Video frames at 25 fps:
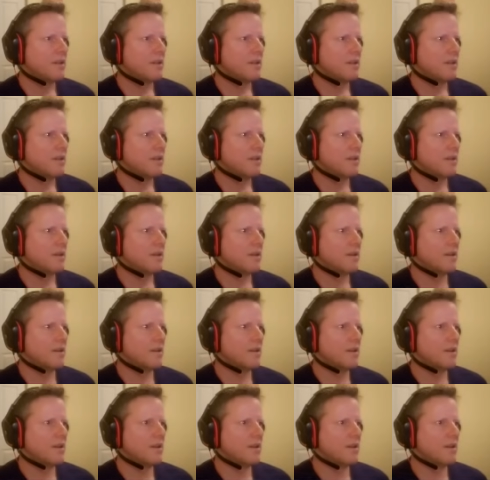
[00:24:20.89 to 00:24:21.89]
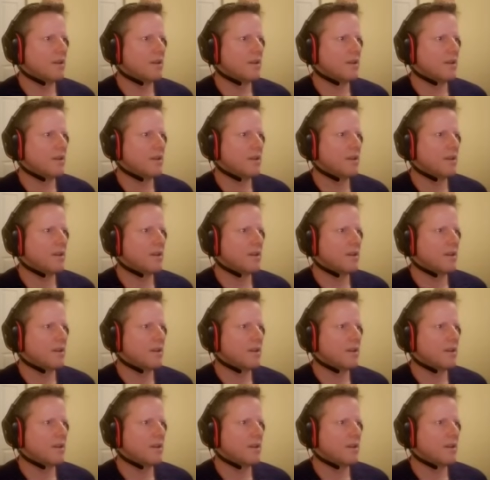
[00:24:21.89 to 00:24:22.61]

(silence)